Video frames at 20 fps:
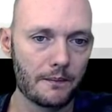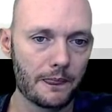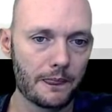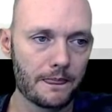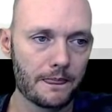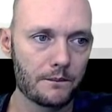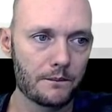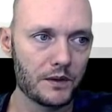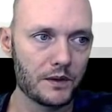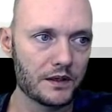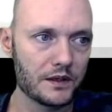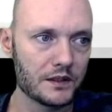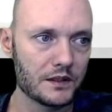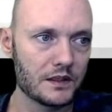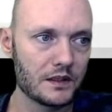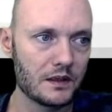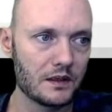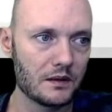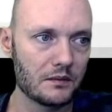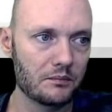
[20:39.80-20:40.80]
Because
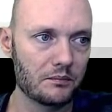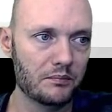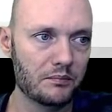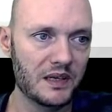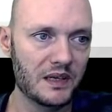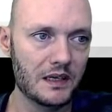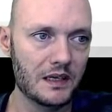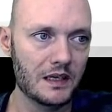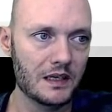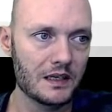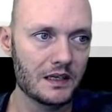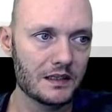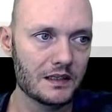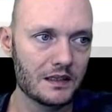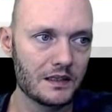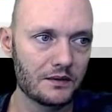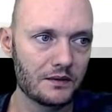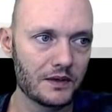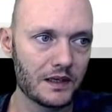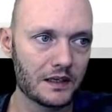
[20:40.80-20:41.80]
the P is the
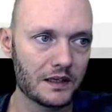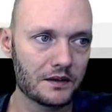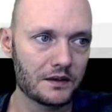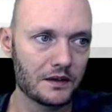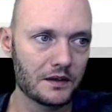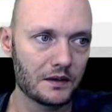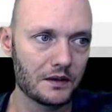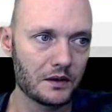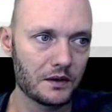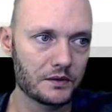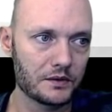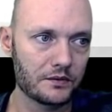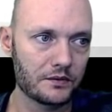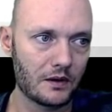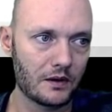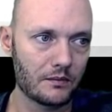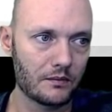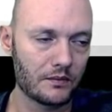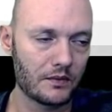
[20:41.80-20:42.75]
vector that goes from